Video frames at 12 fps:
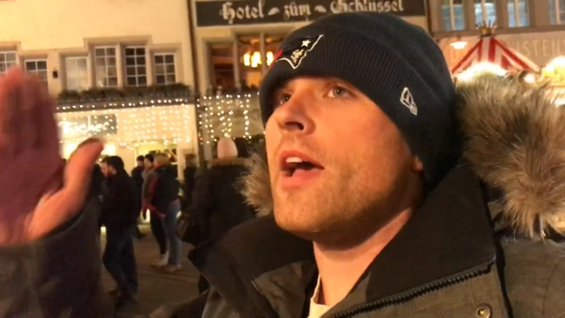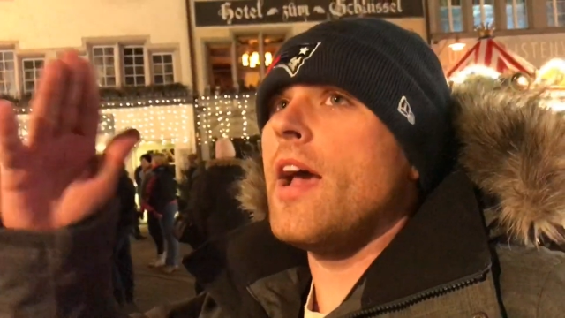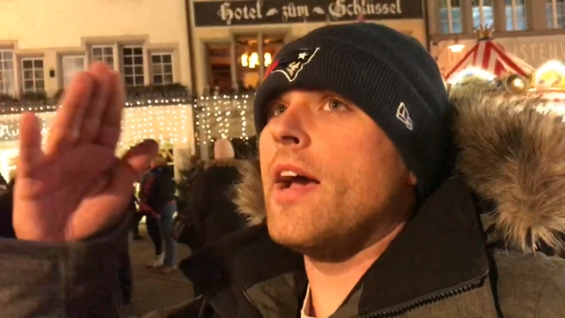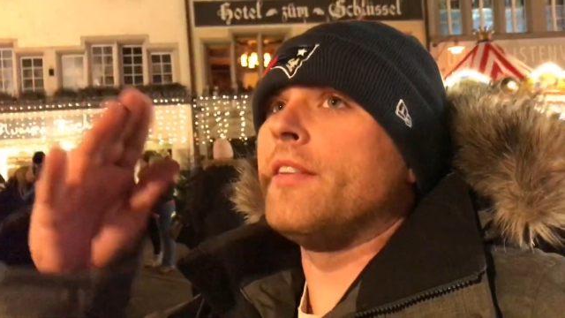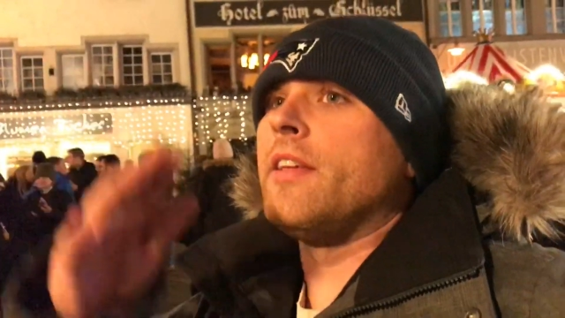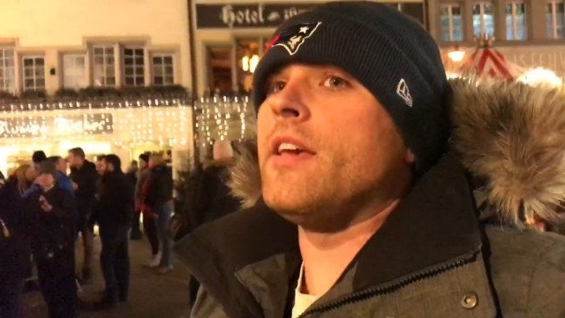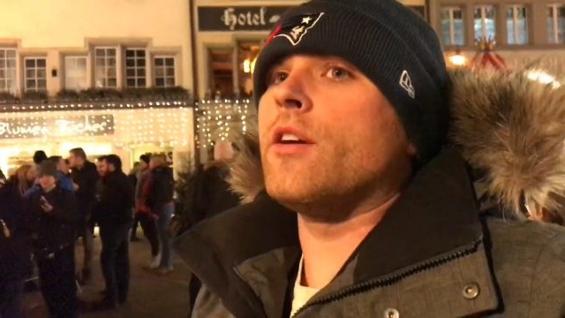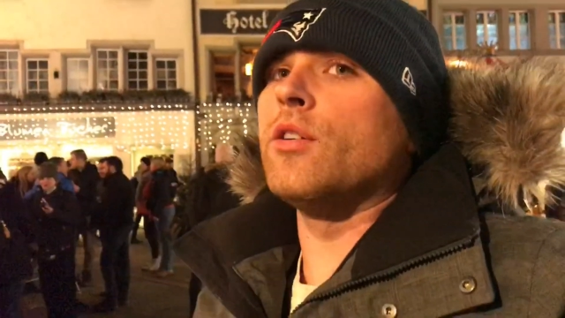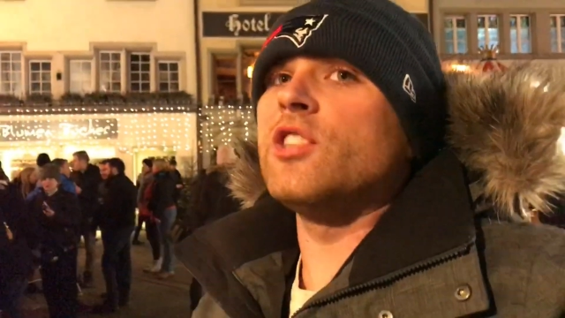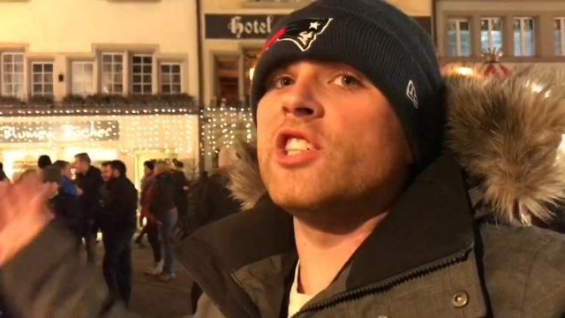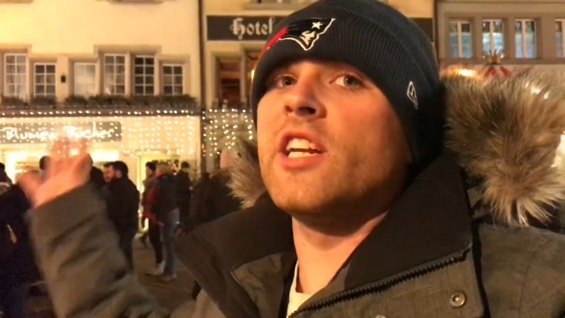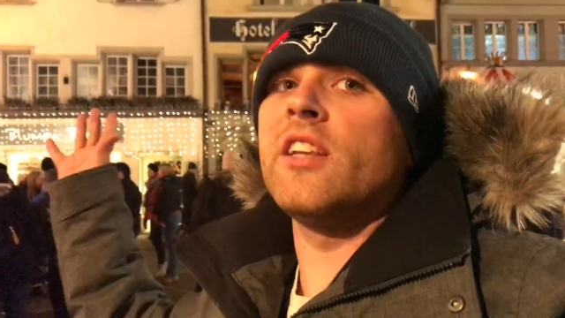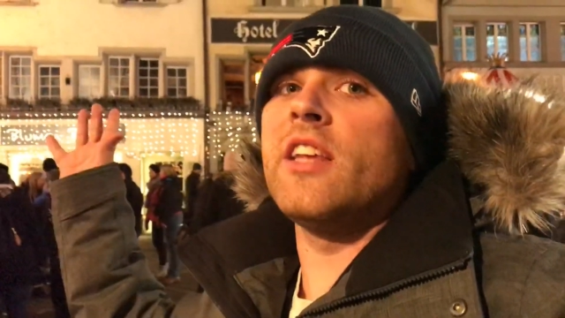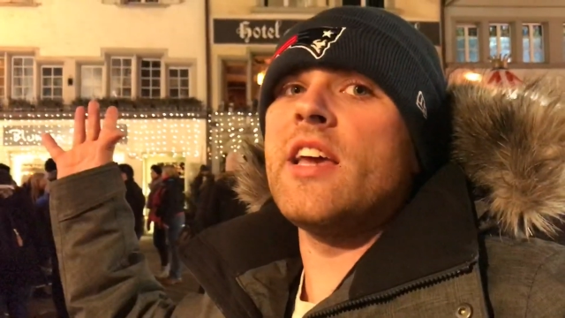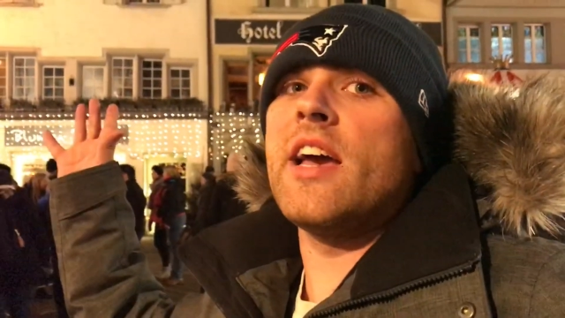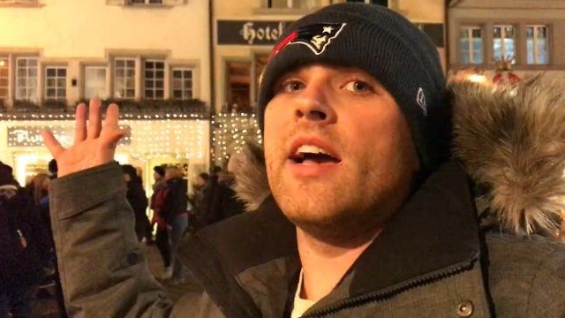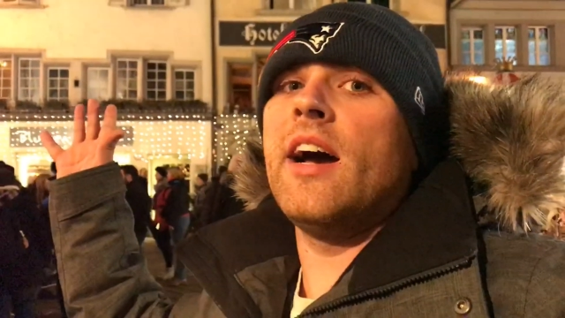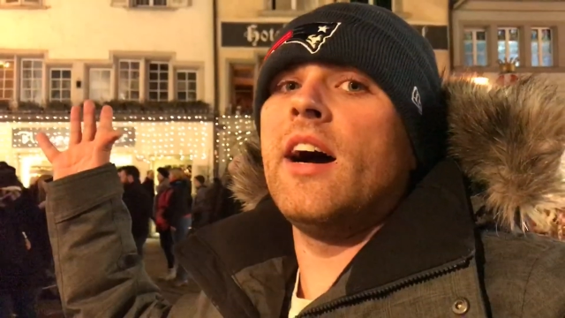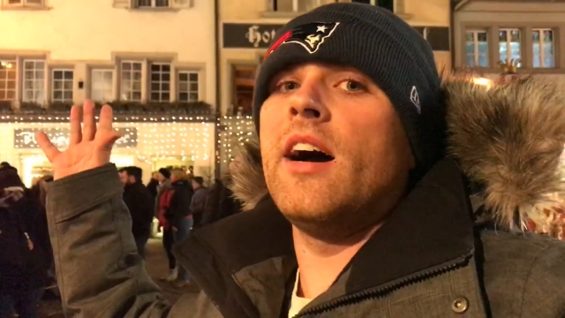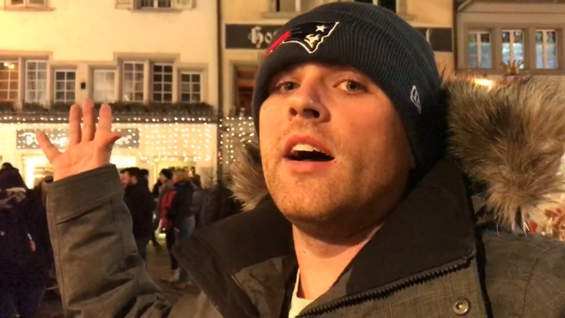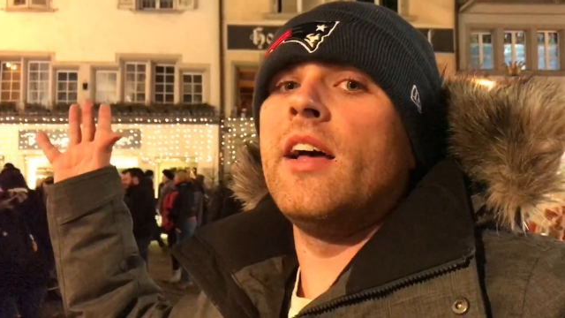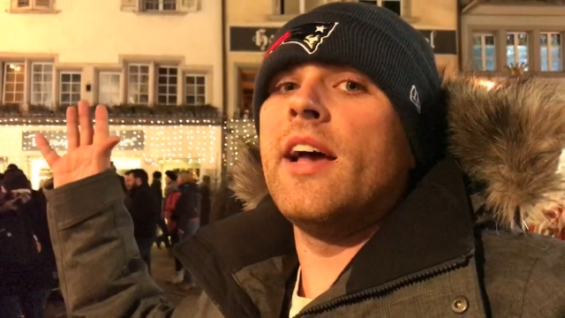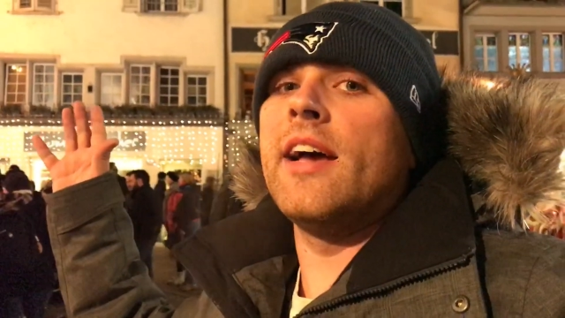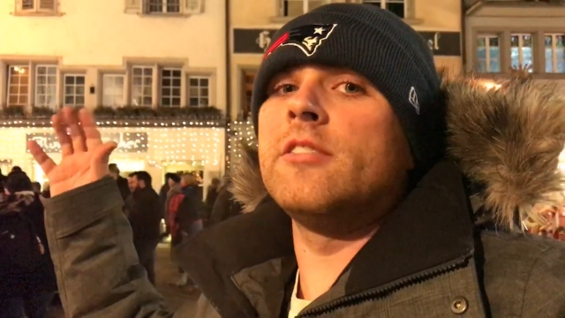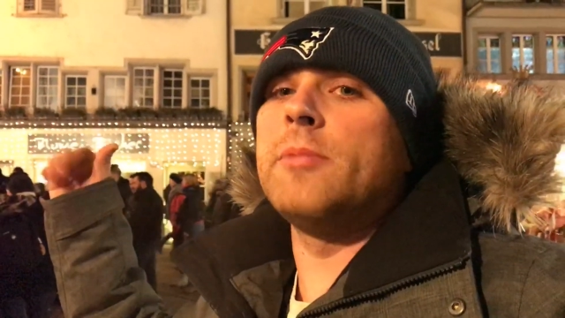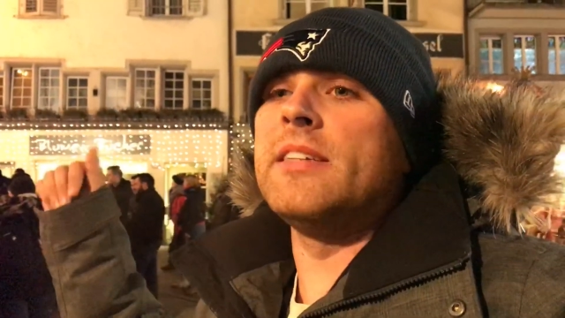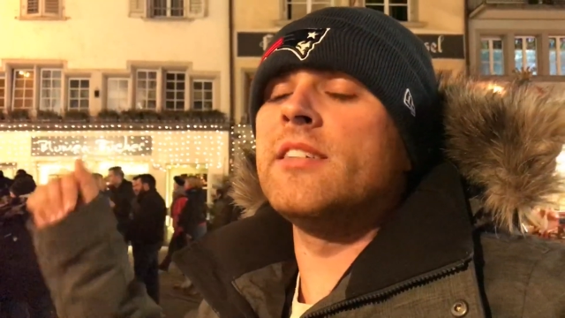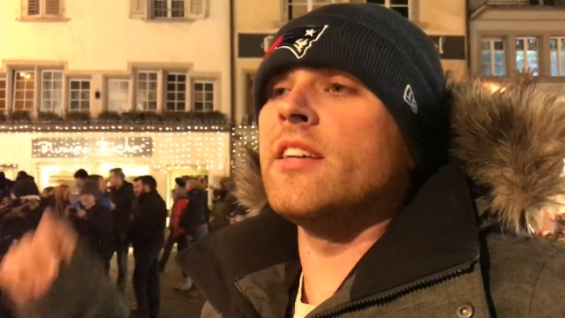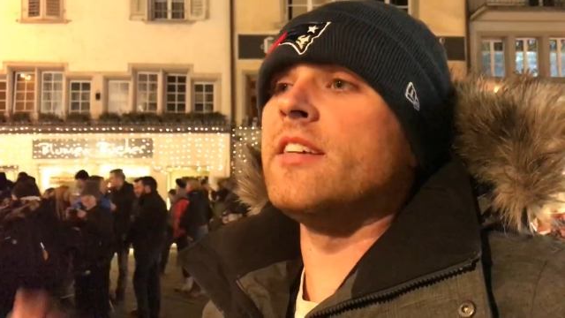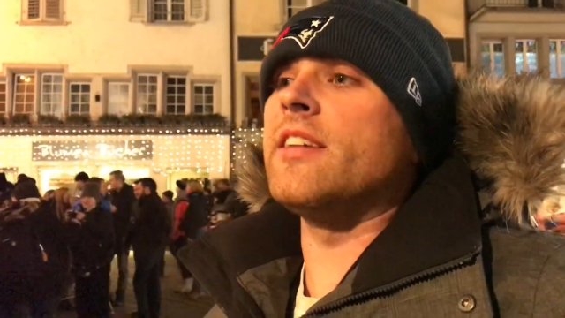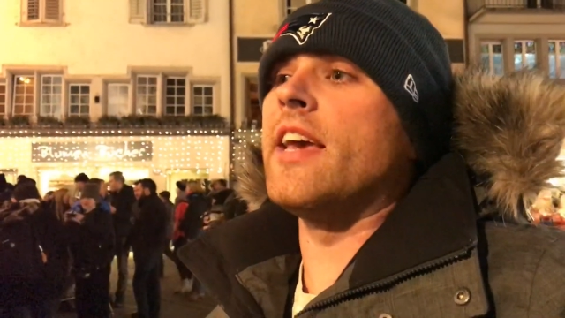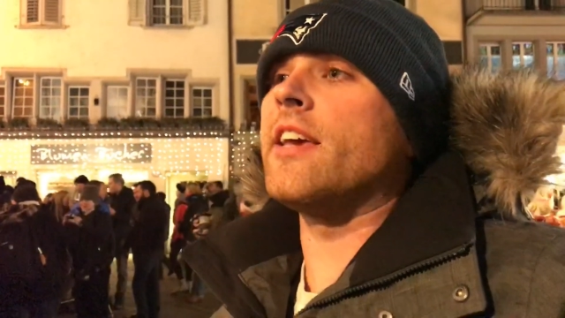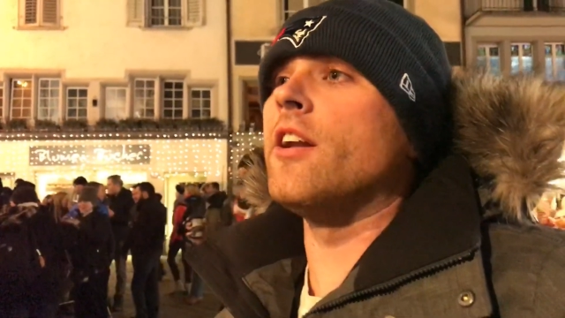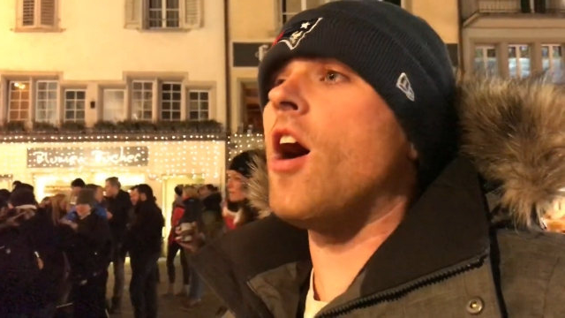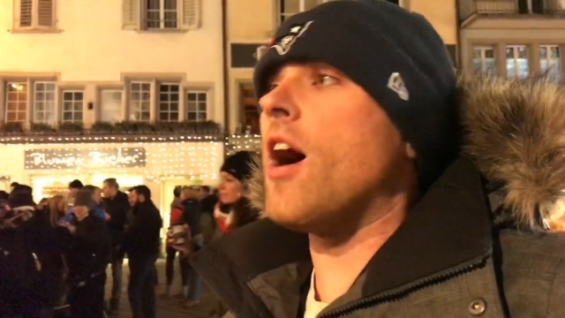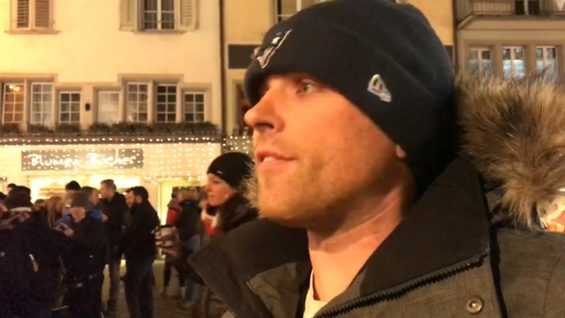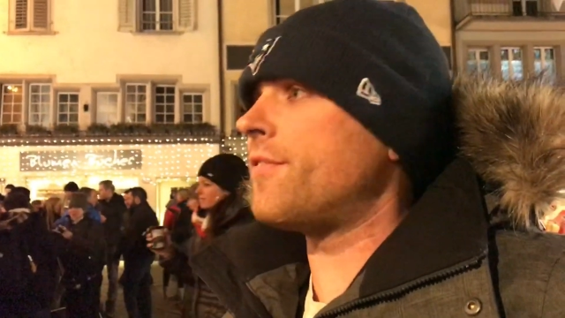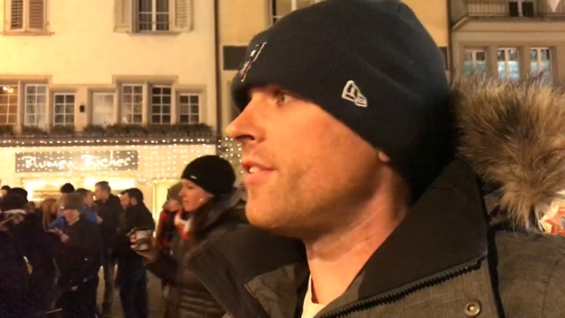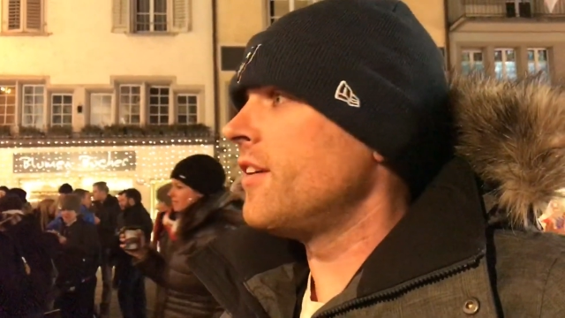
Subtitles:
and the Christschindli has basically taken off.